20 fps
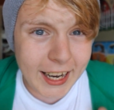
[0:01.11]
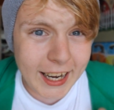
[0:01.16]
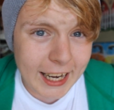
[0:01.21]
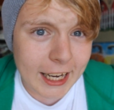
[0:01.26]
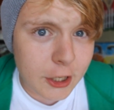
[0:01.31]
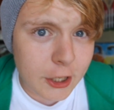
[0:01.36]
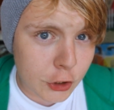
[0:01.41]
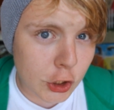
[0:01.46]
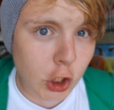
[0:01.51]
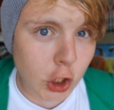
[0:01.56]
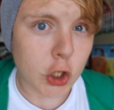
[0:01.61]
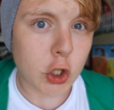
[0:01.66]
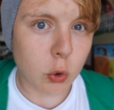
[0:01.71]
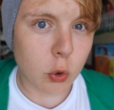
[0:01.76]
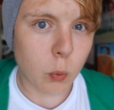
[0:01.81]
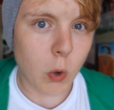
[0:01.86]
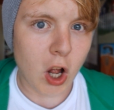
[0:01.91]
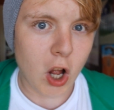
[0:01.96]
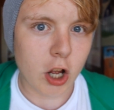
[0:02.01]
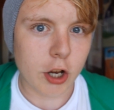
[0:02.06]
It is just a
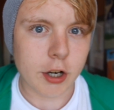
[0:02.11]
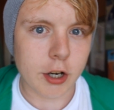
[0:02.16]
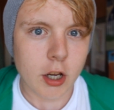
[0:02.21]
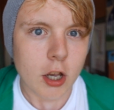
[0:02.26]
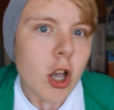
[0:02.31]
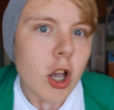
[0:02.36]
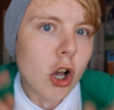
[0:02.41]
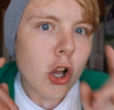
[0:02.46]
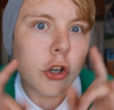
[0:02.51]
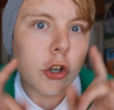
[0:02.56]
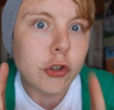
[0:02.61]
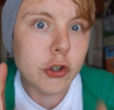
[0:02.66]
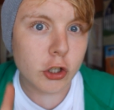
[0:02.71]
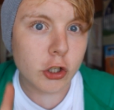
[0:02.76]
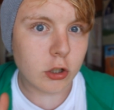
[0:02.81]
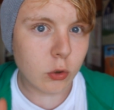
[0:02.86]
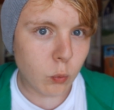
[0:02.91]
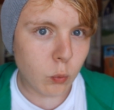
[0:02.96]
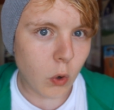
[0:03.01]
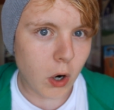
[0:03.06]
word.
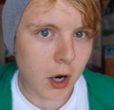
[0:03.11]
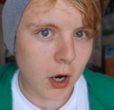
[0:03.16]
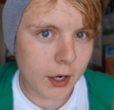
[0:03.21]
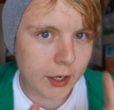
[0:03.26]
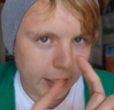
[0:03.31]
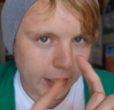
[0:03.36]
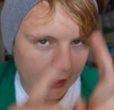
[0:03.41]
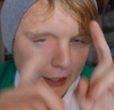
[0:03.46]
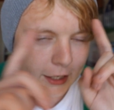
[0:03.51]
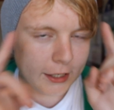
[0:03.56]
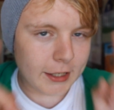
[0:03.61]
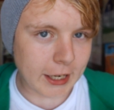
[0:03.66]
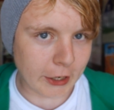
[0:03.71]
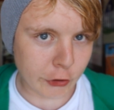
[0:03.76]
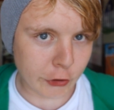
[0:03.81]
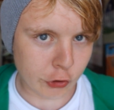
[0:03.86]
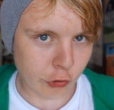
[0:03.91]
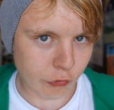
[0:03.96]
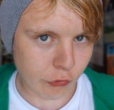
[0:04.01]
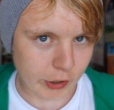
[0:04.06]
Just a word in a
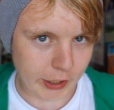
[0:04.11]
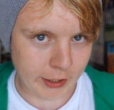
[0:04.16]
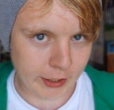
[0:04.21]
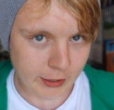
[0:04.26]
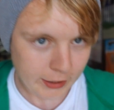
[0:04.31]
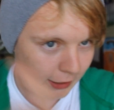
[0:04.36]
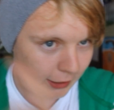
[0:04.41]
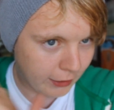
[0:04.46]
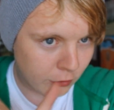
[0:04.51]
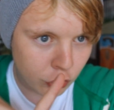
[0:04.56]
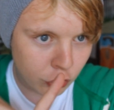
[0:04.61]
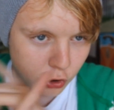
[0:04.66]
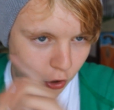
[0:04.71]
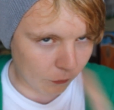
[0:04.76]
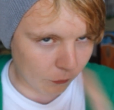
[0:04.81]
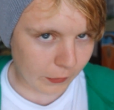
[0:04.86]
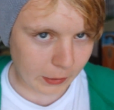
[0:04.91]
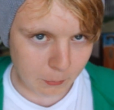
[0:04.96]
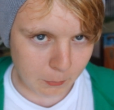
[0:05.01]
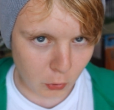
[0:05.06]
dictionary.
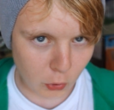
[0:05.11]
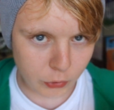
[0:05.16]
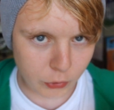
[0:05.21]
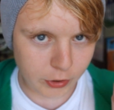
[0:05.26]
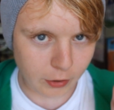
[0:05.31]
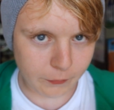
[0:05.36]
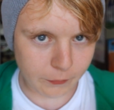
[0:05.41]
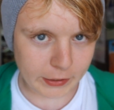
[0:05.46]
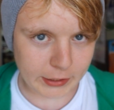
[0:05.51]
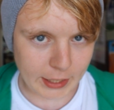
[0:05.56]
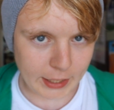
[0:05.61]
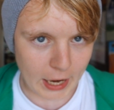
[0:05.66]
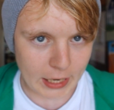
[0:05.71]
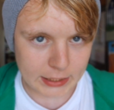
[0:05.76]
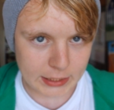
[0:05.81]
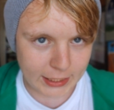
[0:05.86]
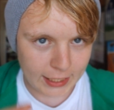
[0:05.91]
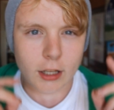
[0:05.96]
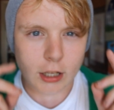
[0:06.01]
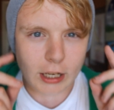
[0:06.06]
Nothing more, nothing
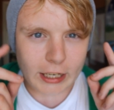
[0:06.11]
less.